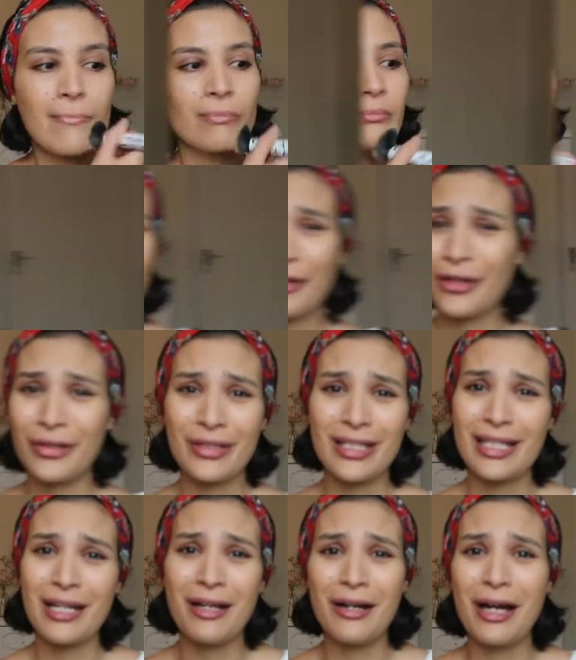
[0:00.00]
Then for
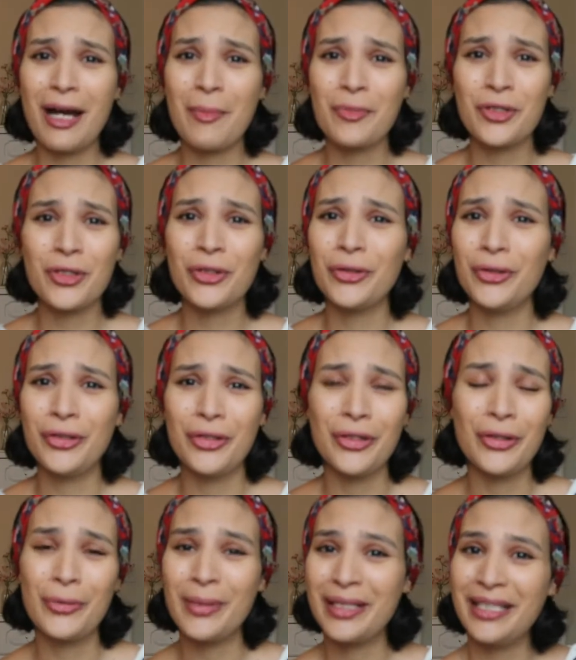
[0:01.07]
concealer, I'm sure you know
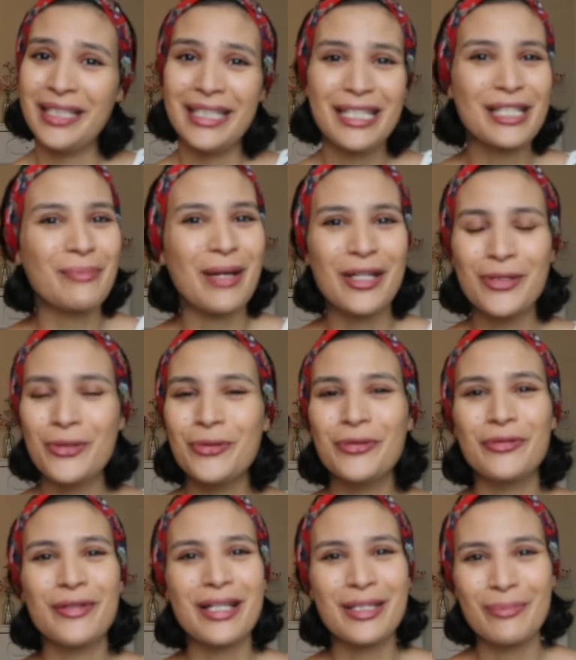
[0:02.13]
already, it's my Too
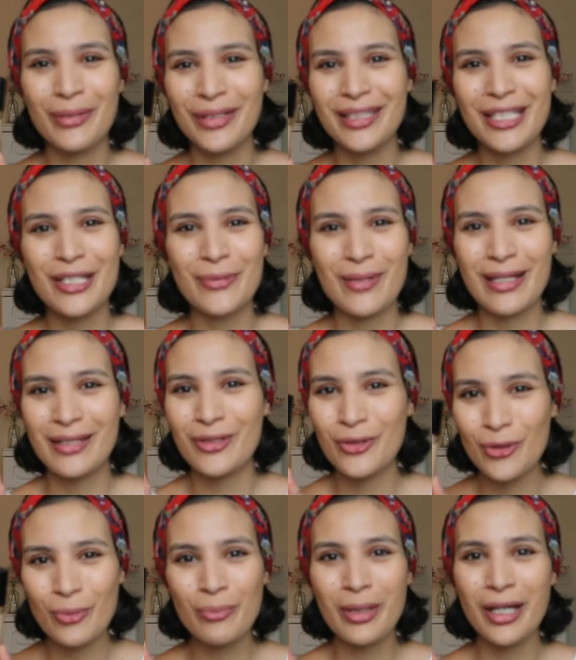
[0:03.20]
Faced Born This Way
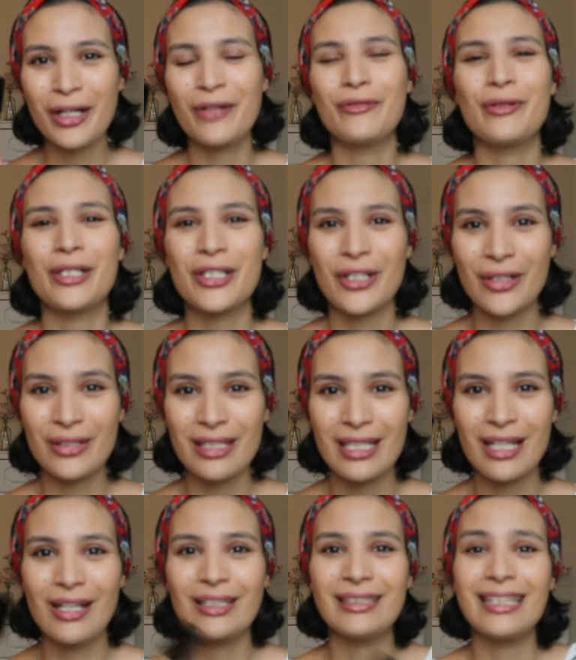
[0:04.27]
super coverage
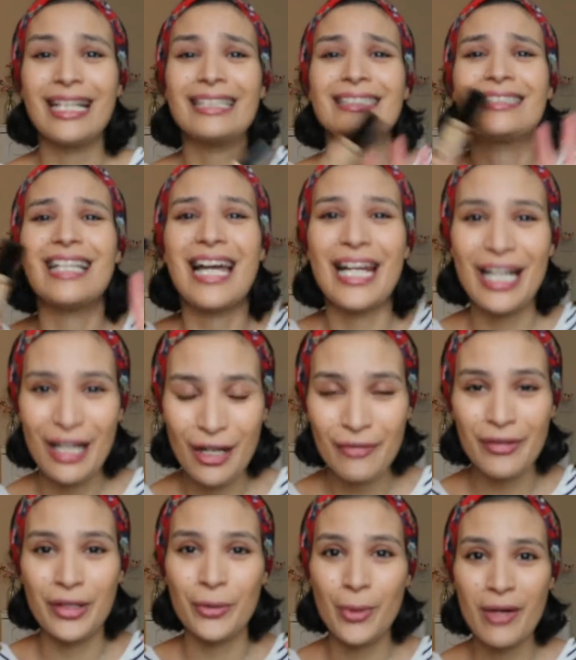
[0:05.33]
concealer that I
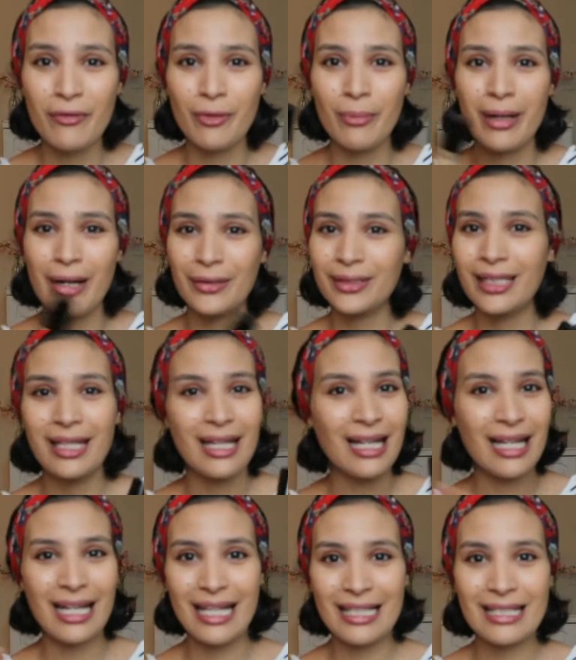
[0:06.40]
love and rave about,
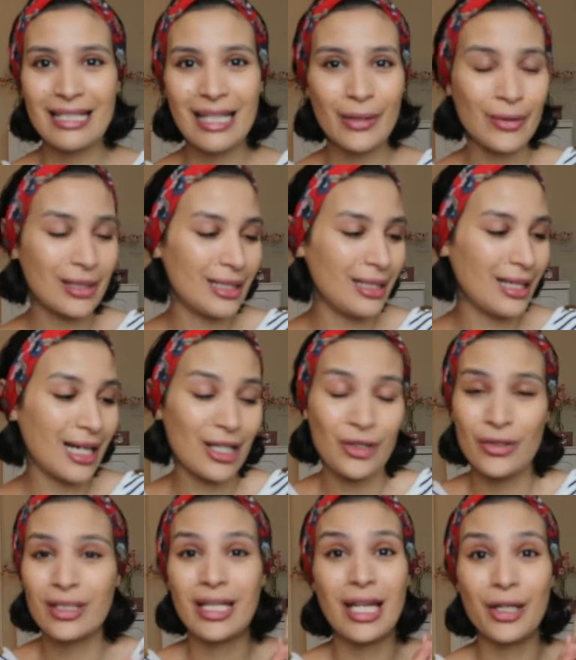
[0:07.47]
and seriously I
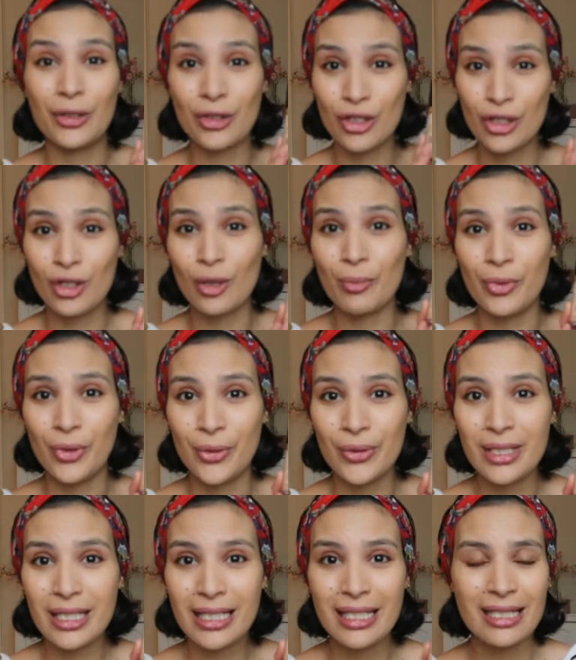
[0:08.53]
just cannot stop
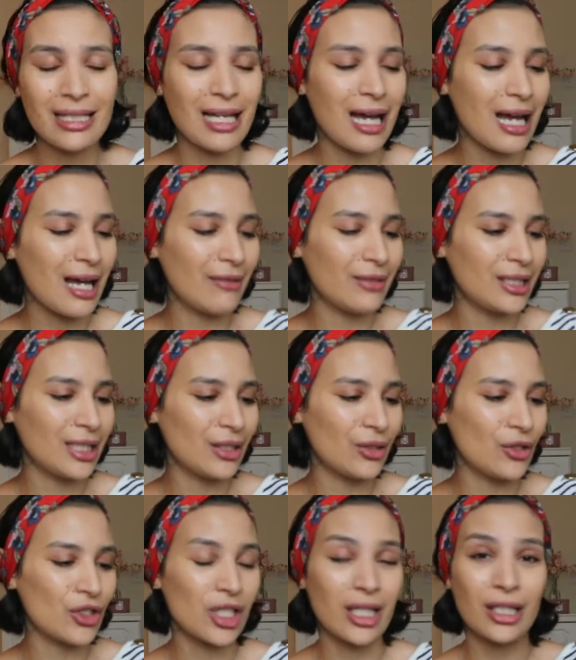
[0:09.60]
using it. I have it in
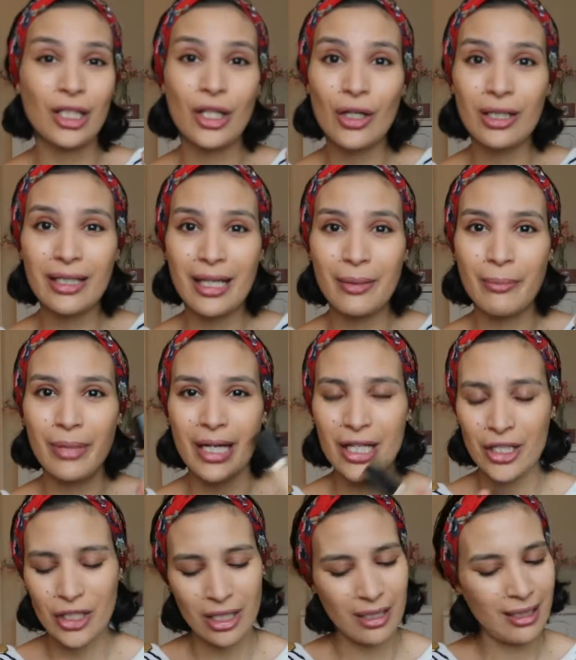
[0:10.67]
the shade Golden
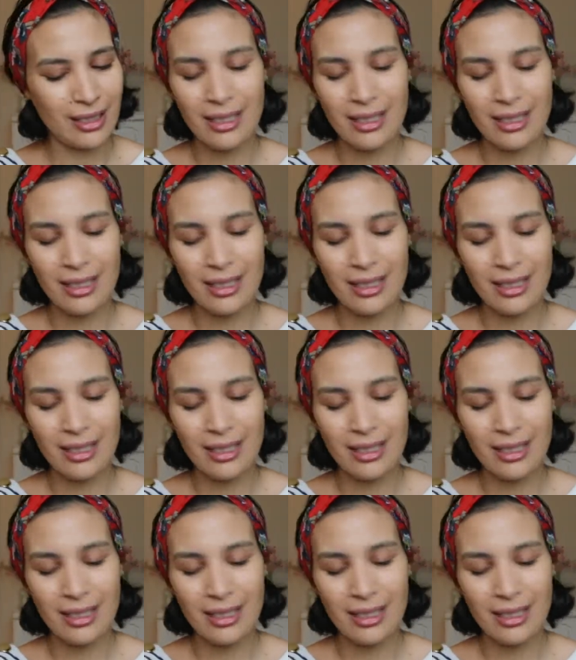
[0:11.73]
Beige.